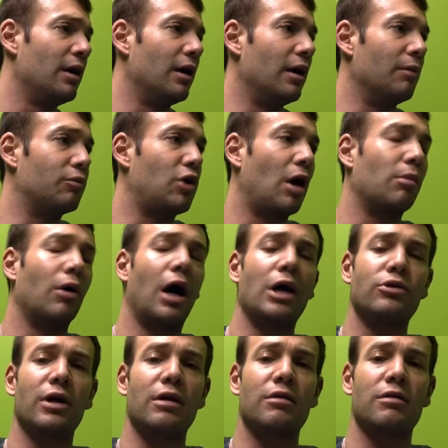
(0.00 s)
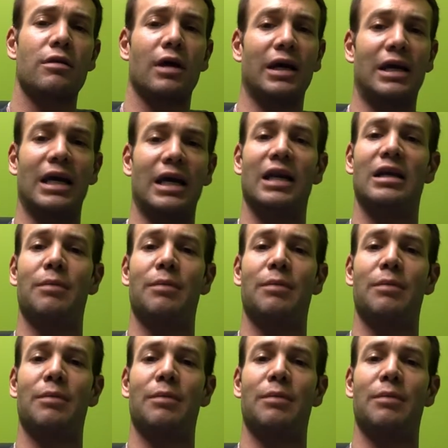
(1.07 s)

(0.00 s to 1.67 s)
Um, carbohydrates, again, it